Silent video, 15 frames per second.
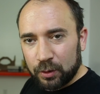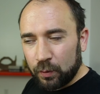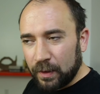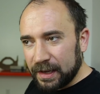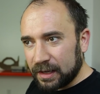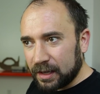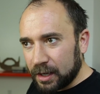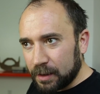you
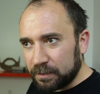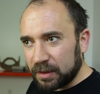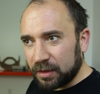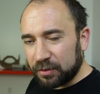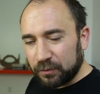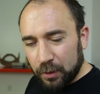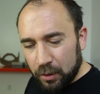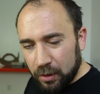wake up, you
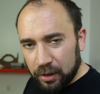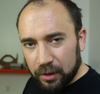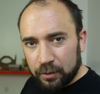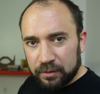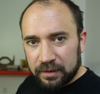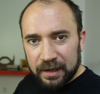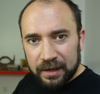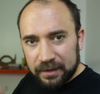throw
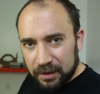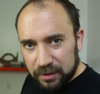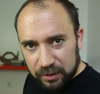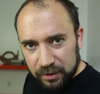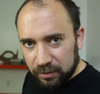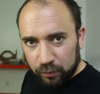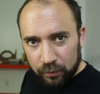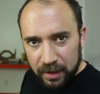clothes on that's
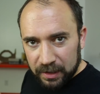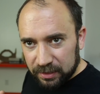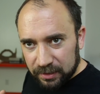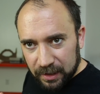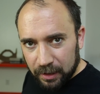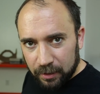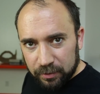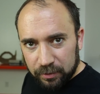just right
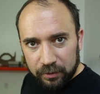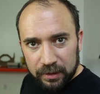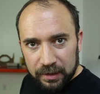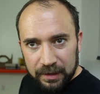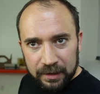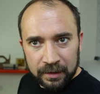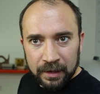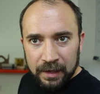there so you
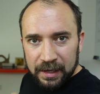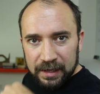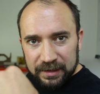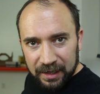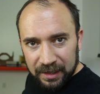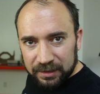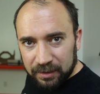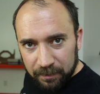can
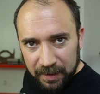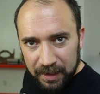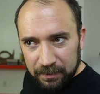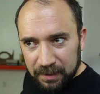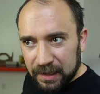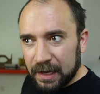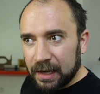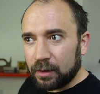take the
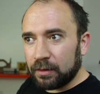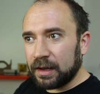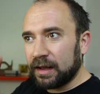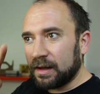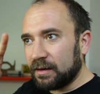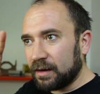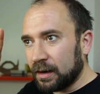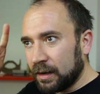baby out
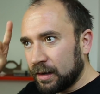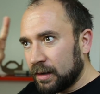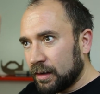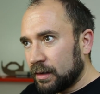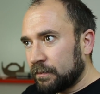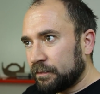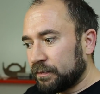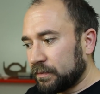and
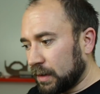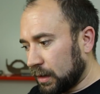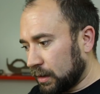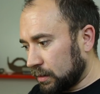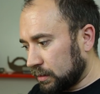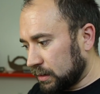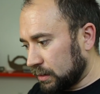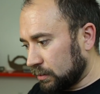
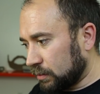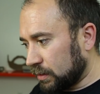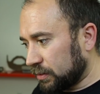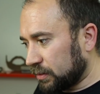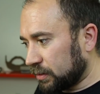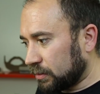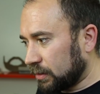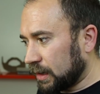deal with
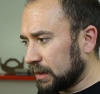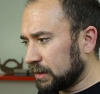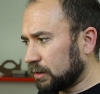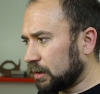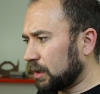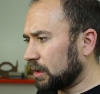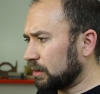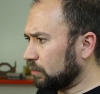the crying
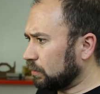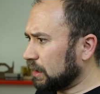dog.